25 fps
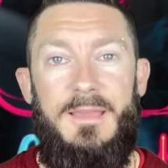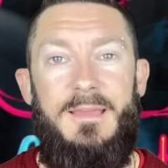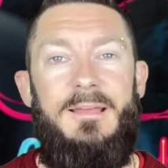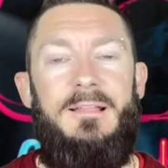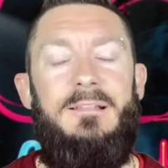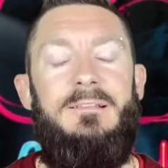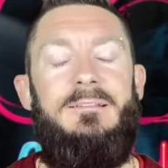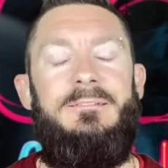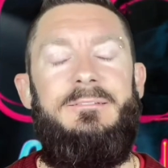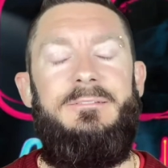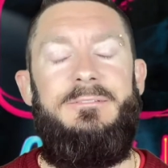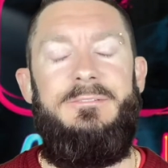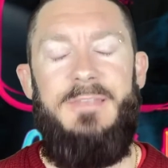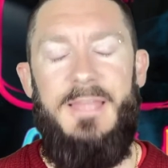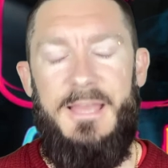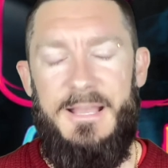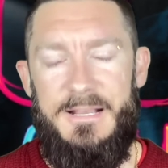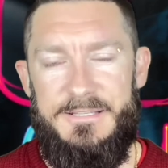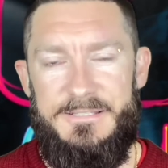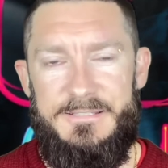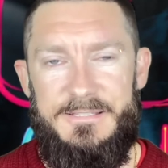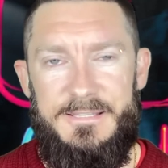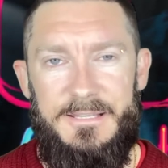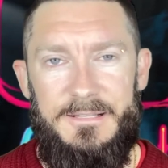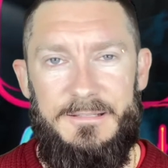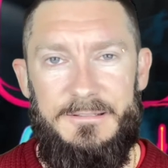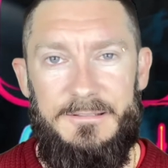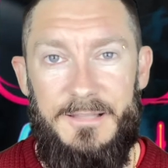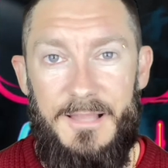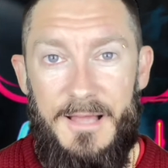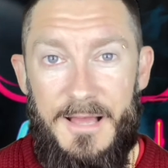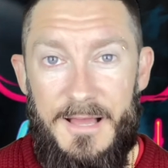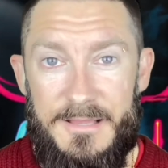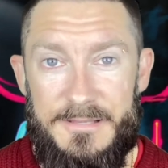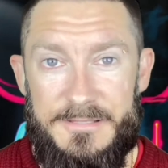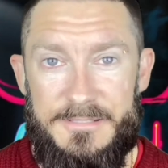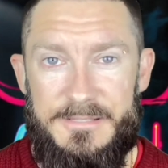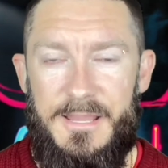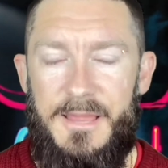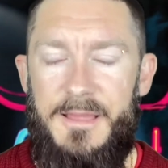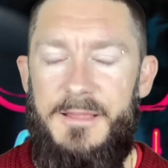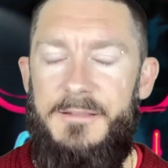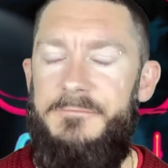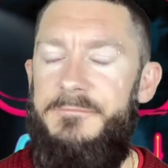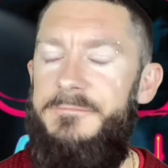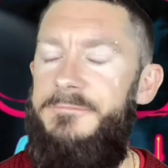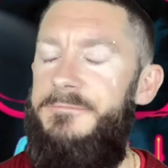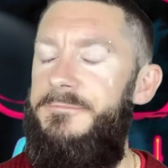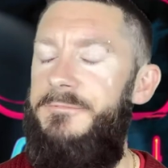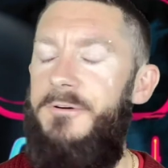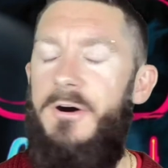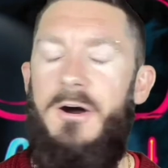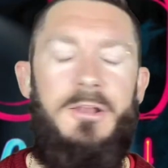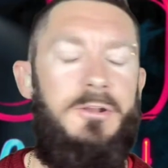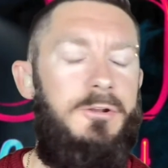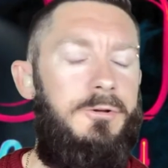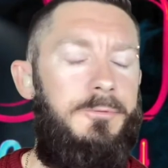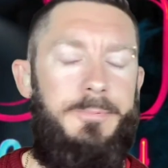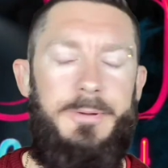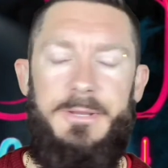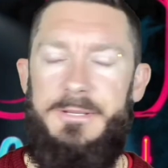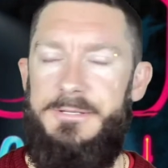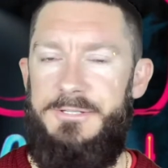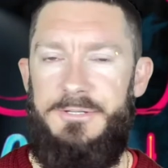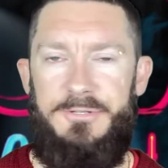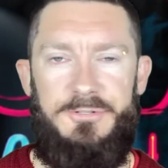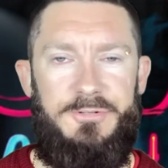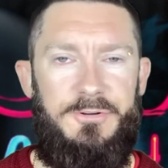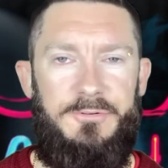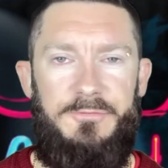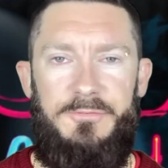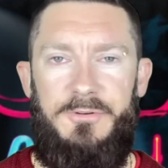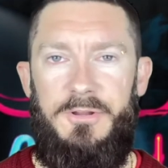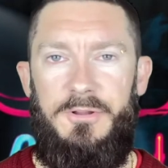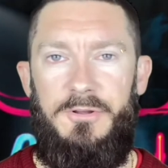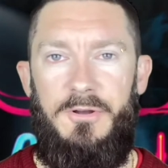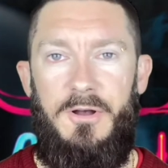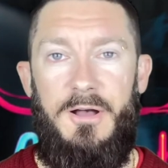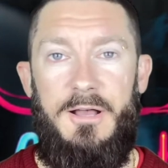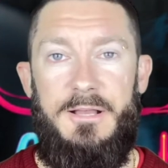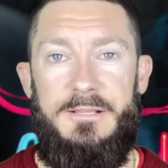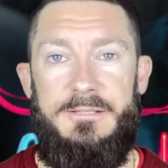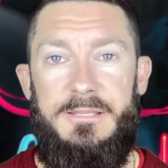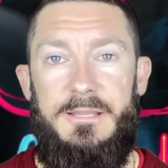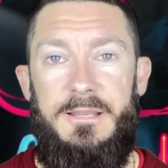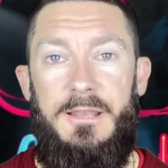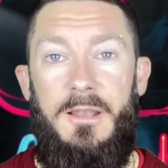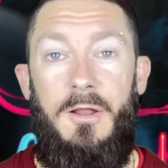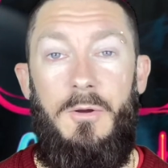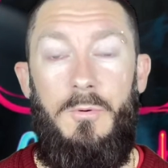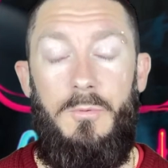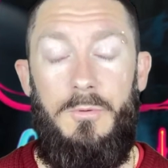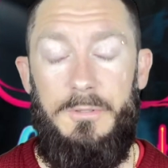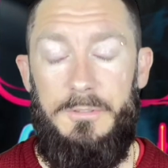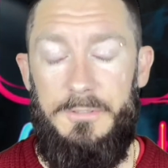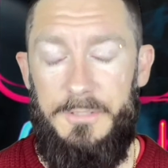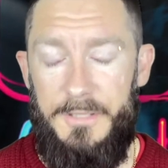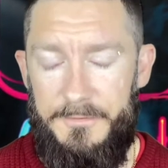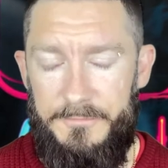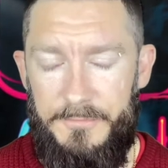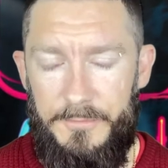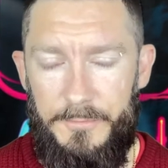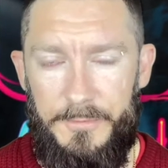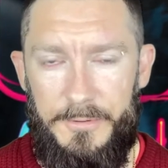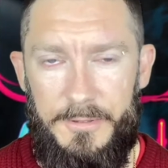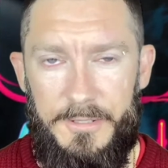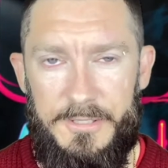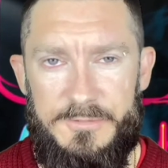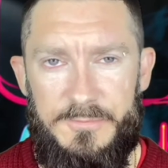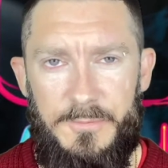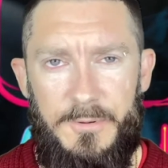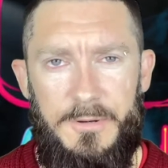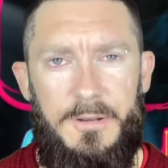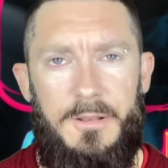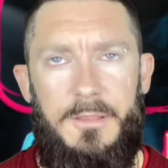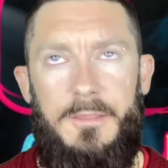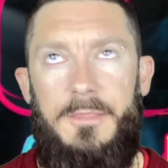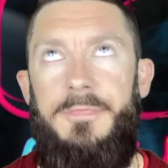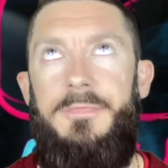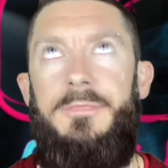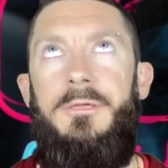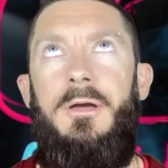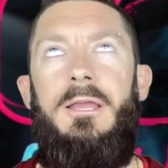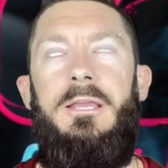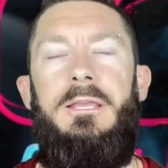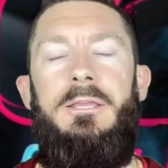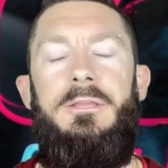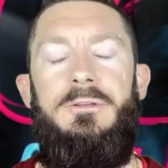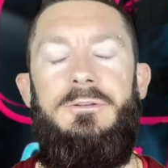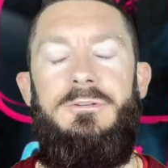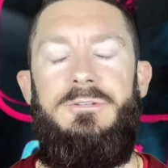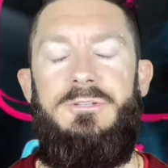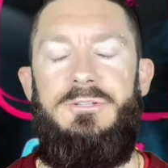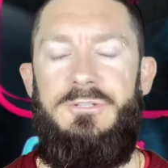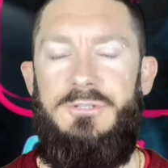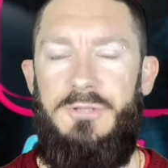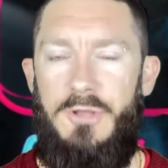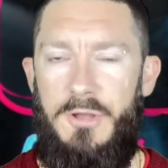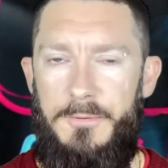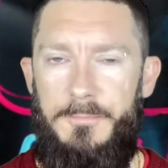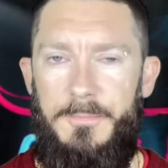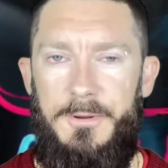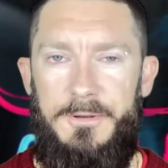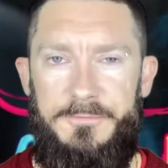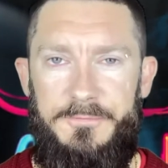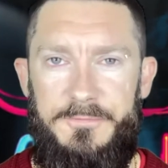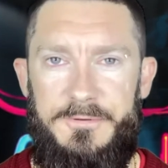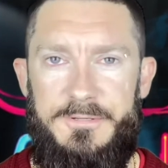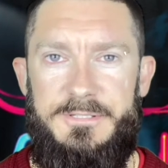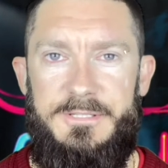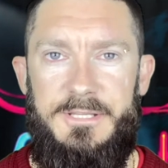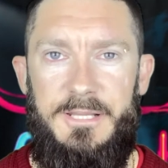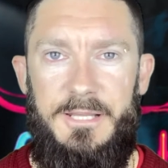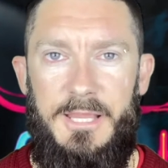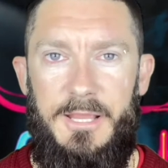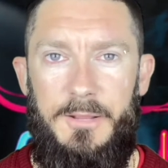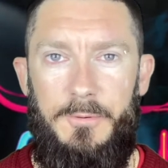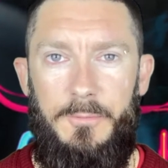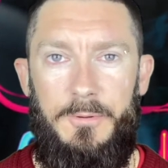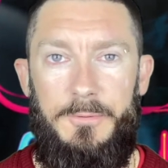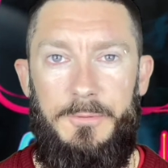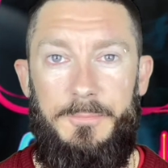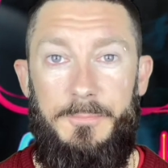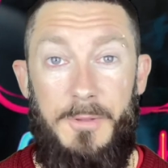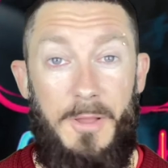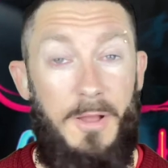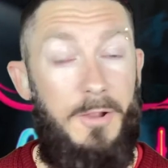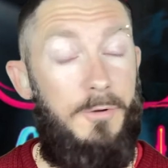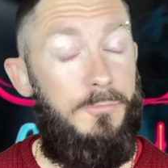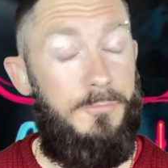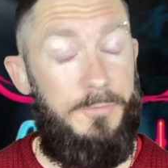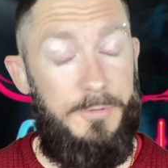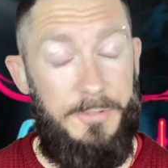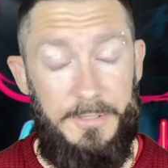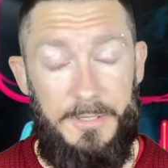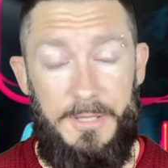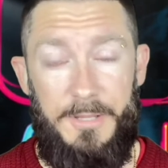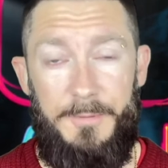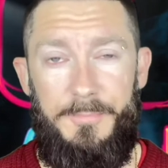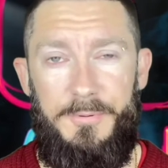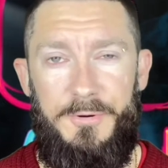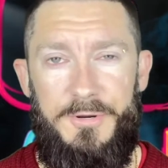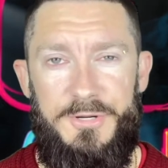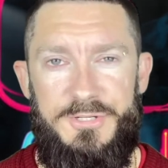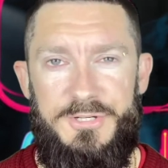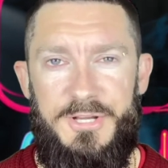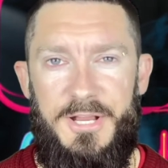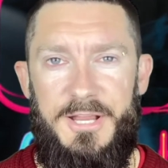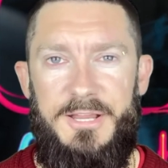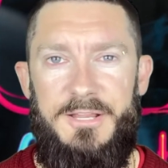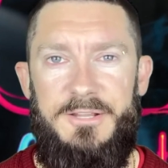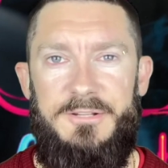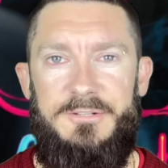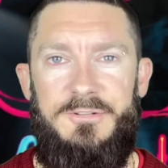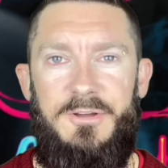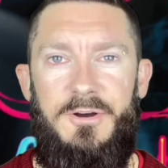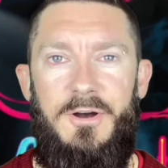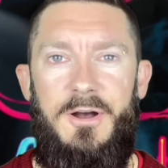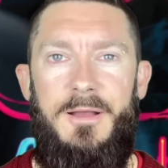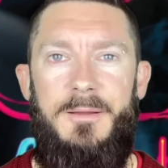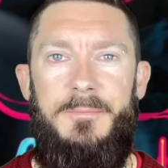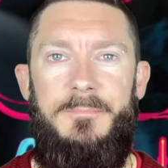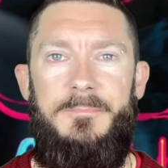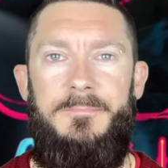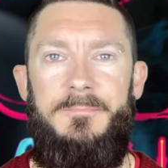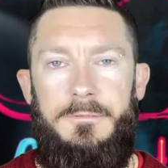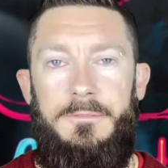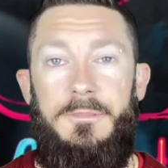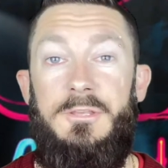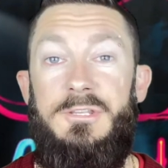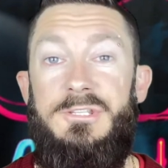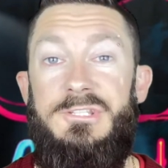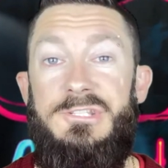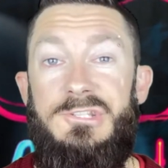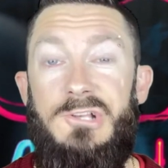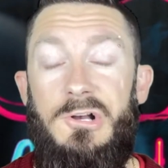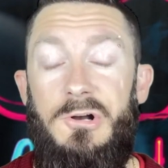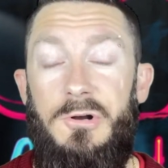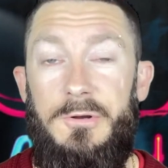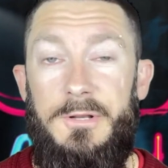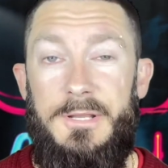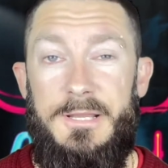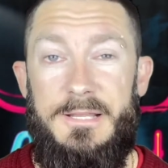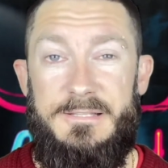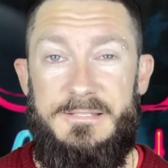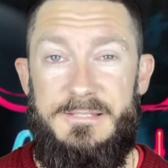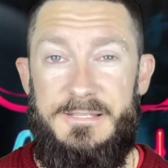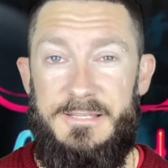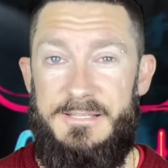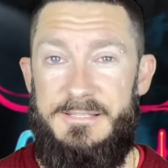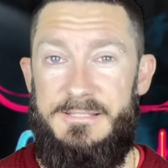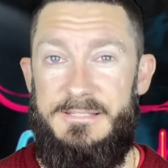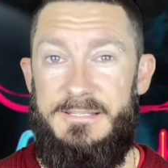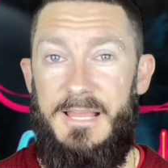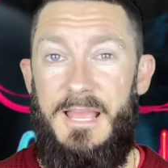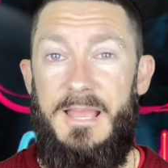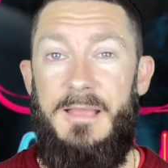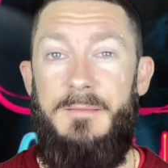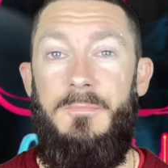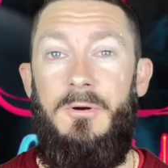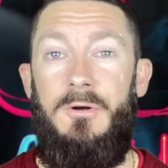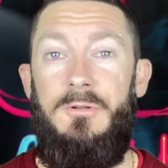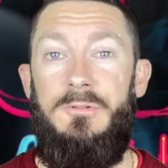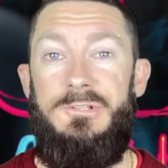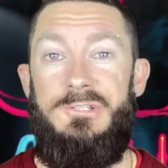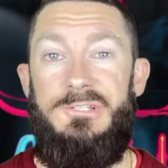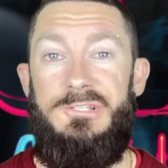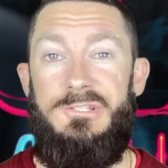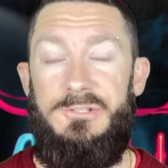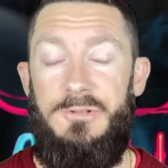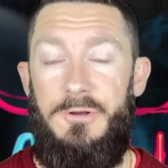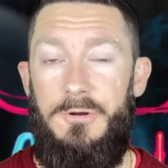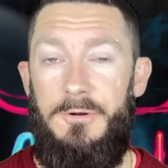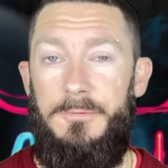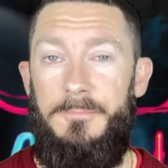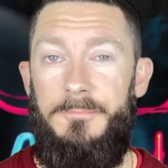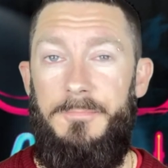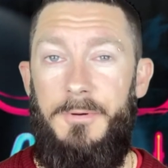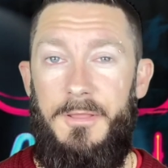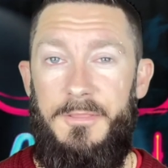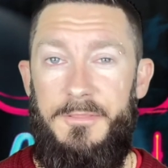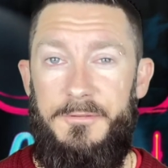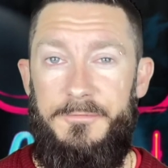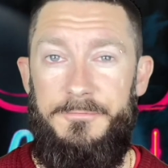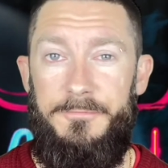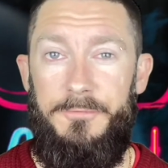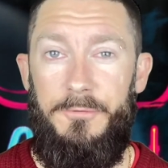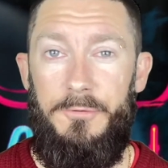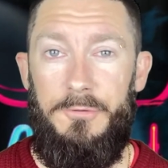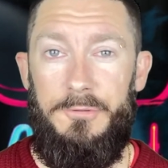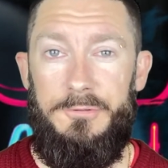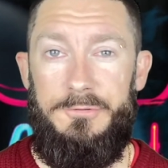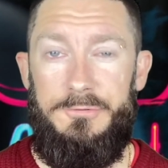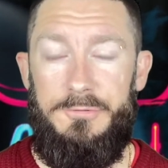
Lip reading: Next, last, and final piece of trivia, guys, and I will leave you with this one, and thank you so much for sticking with me. I really appreciate your time. The song It's the Same Old Song by the Four